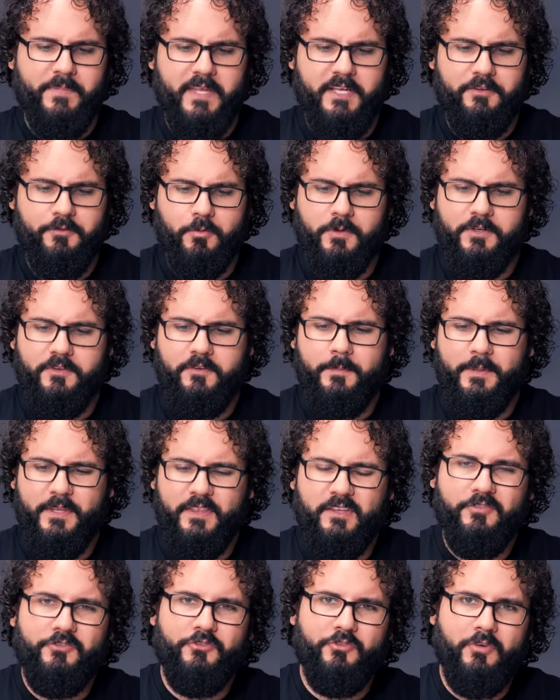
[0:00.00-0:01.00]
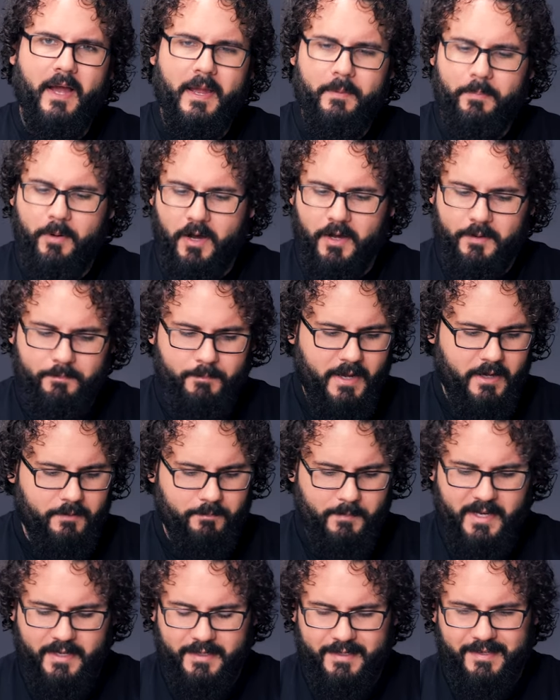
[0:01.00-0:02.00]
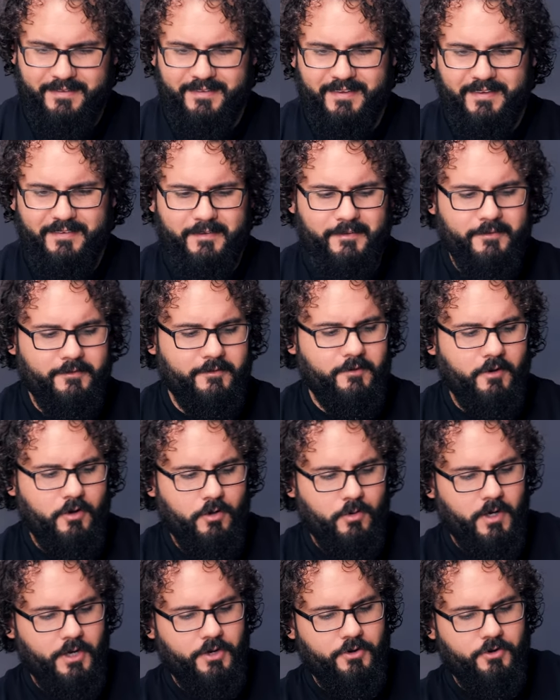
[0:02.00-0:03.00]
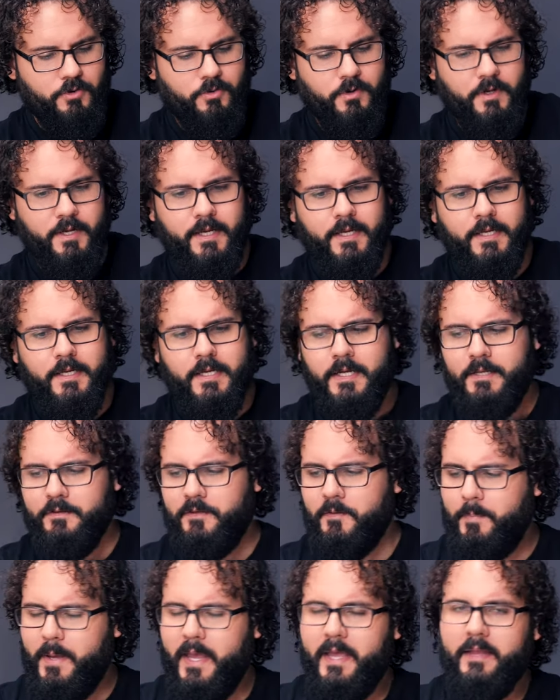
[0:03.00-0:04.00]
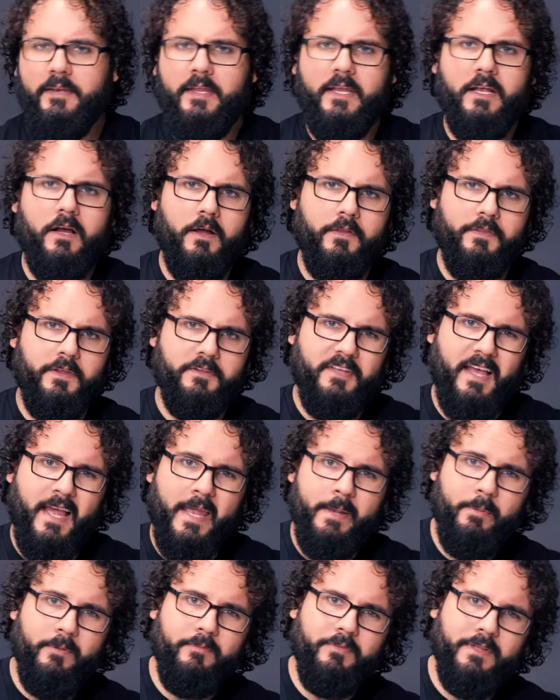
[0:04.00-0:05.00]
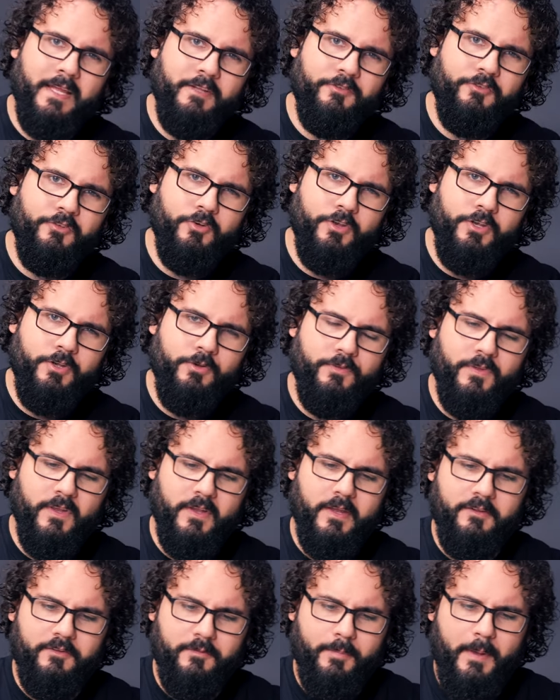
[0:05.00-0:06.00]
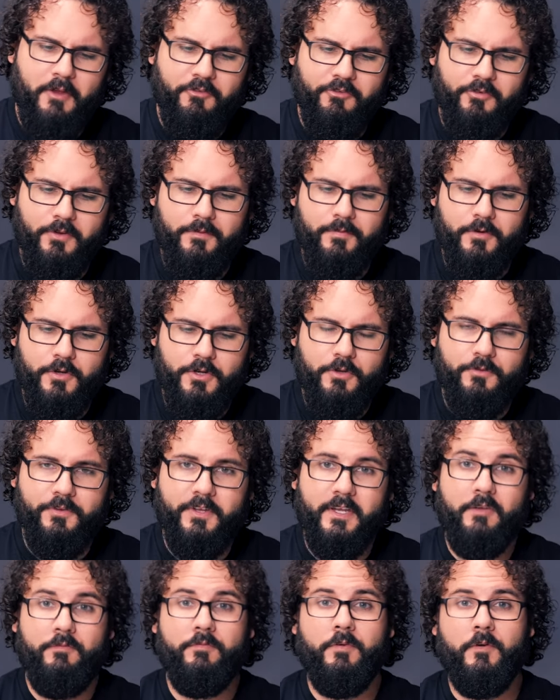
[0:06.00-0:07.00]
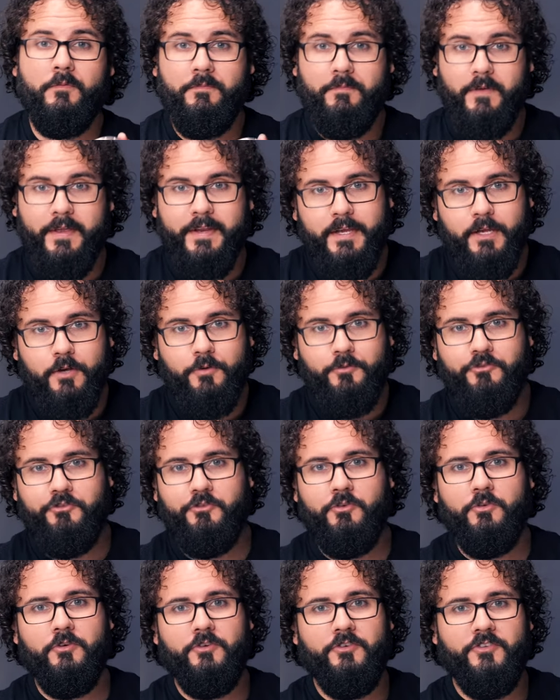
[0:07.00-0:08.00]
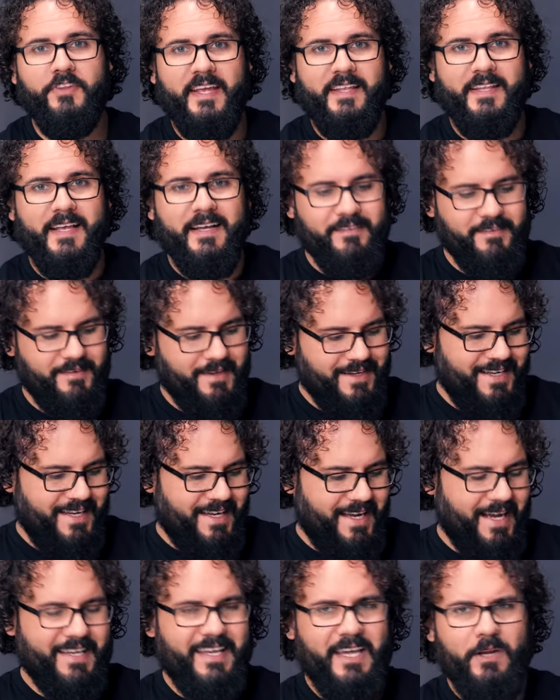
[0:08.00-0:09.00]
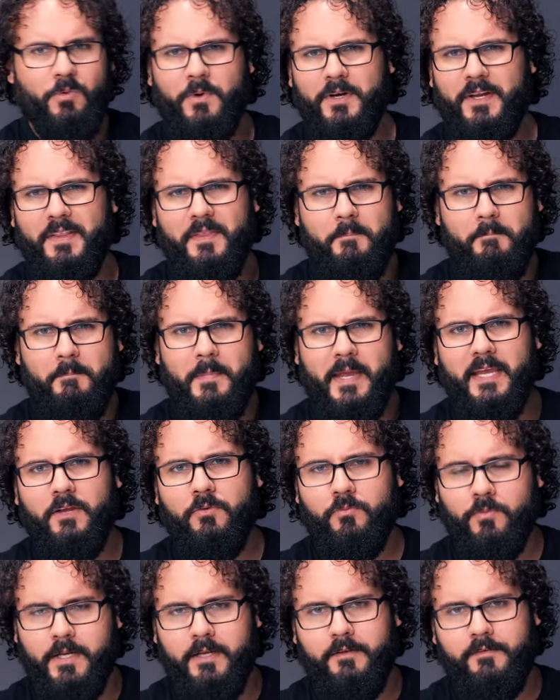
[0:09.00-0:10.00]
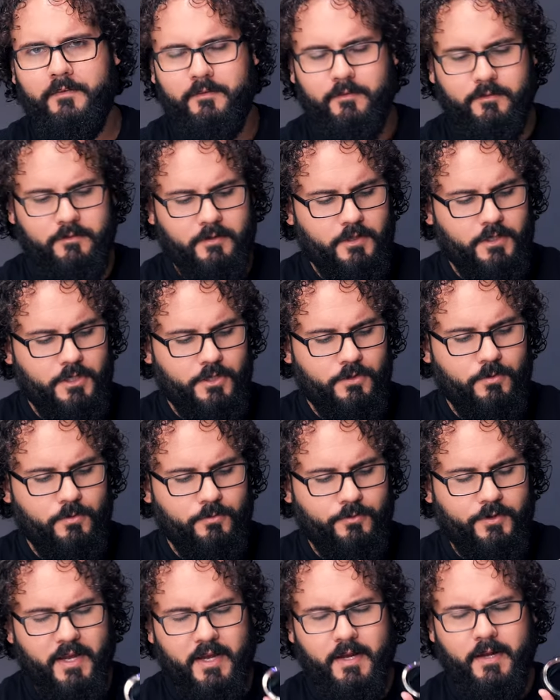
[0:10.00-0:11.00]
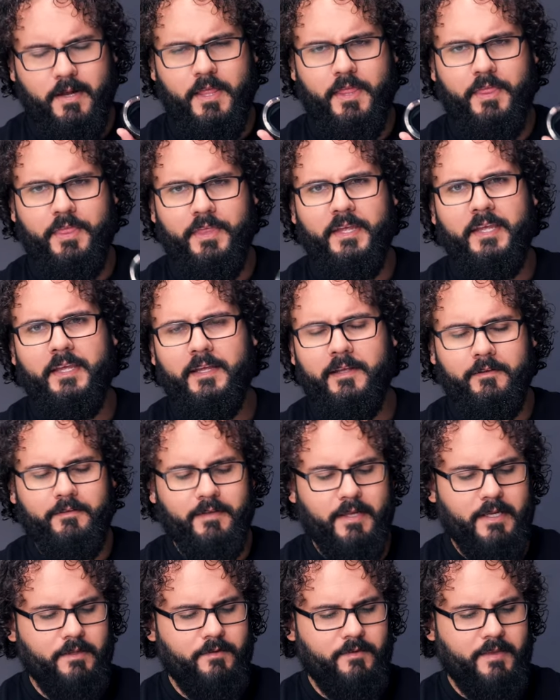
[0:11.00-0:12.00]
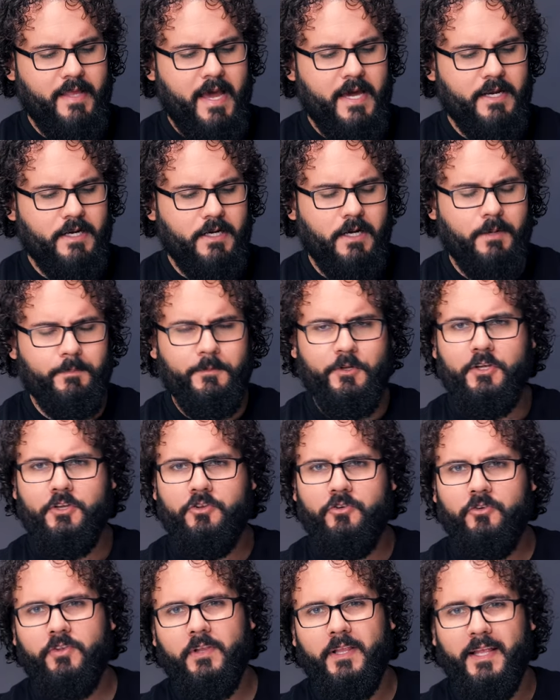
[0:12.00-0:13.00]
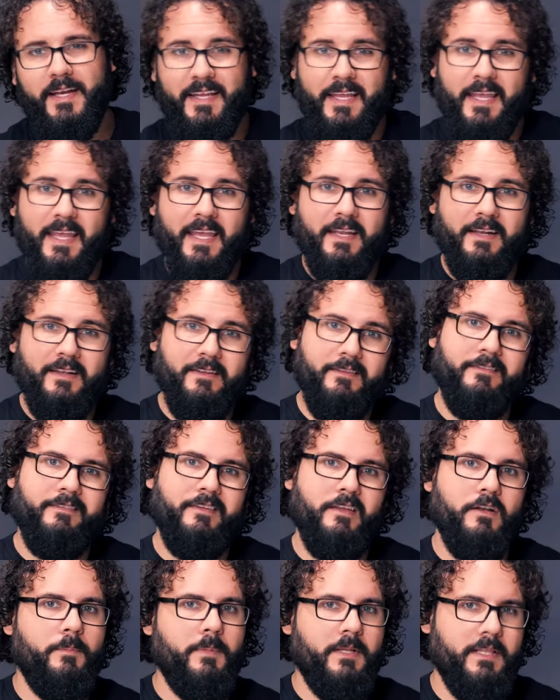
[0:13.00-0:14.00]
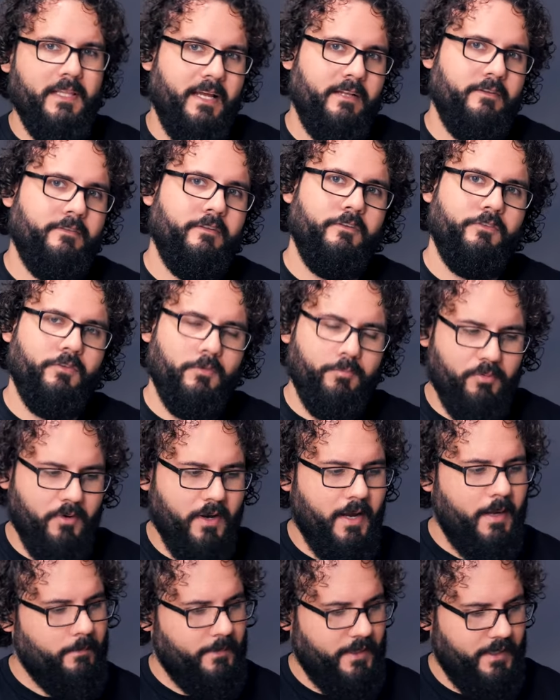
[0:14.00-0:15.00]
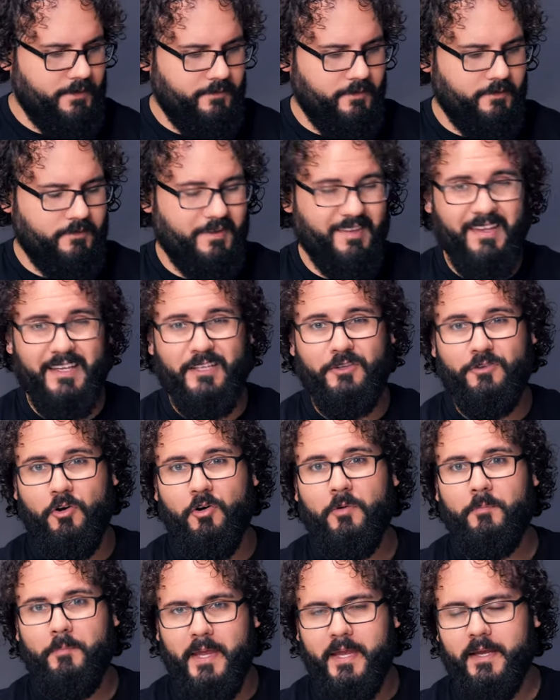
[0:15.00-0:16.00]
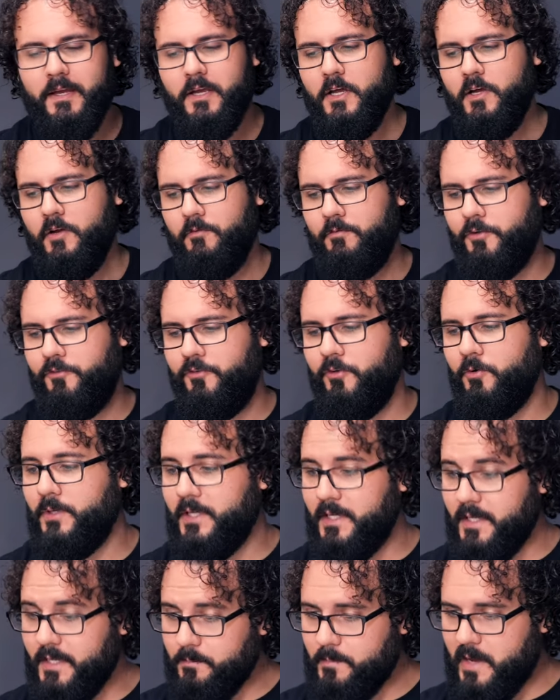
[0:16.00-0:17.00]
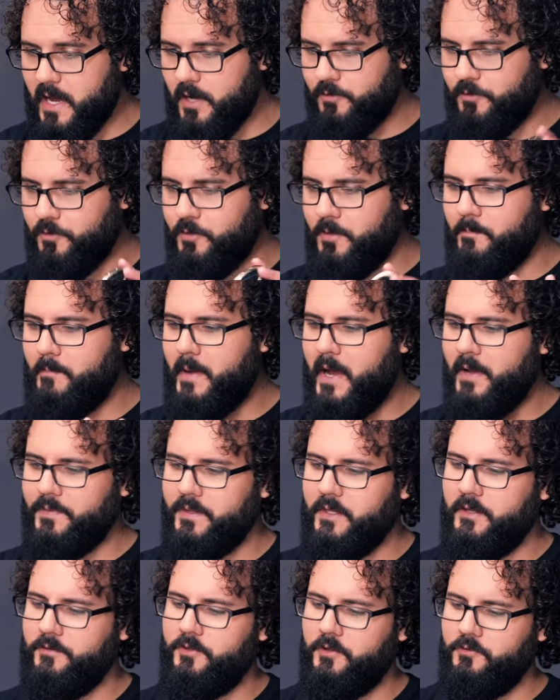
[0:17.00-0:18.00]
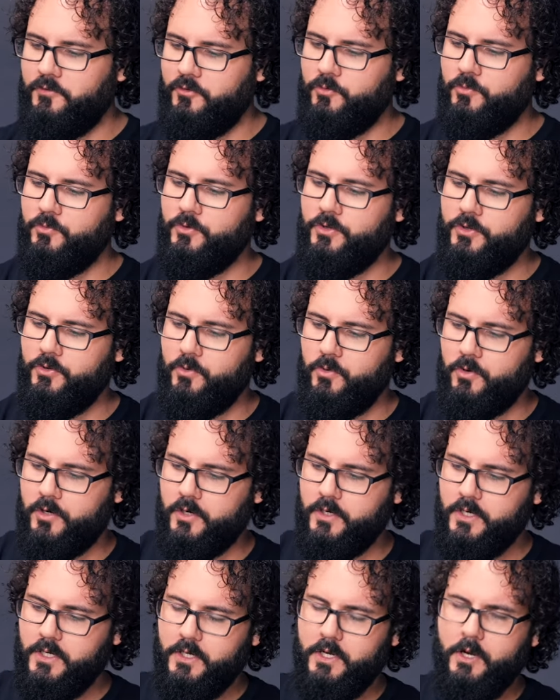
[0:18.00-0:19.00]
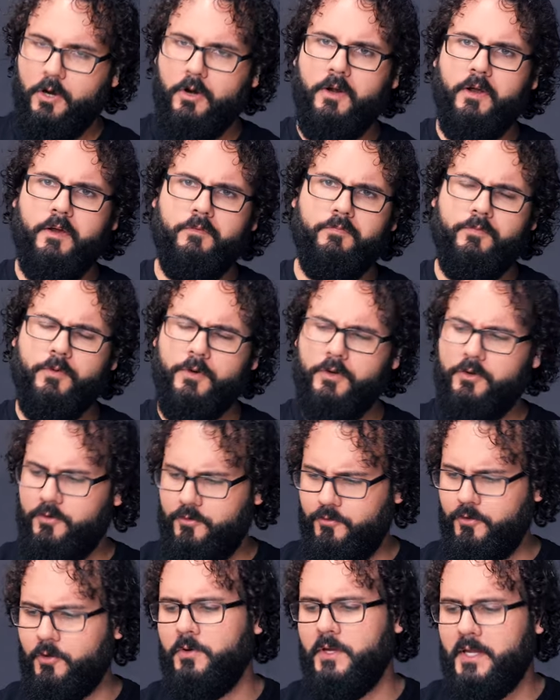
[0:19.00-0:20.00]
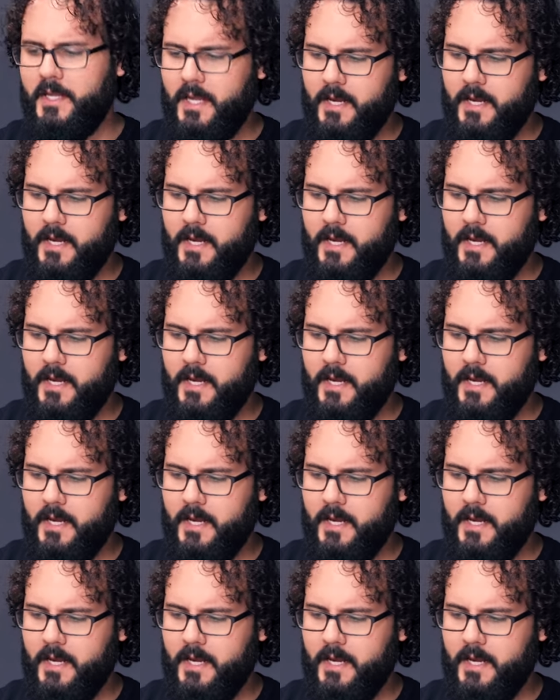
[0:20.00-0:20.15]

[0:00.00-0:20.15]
is going to be this tripod mount. Man, because this is so annoying depending on the type of lens you're using, especially if you're using it for video shooters. And that's, again, one of the main reasons reasons to use these is that um, you can use a lot of Canon cinema lenses or prime lenses that they don't make for Sony E-mount. You can mount these to your uh, for your Sony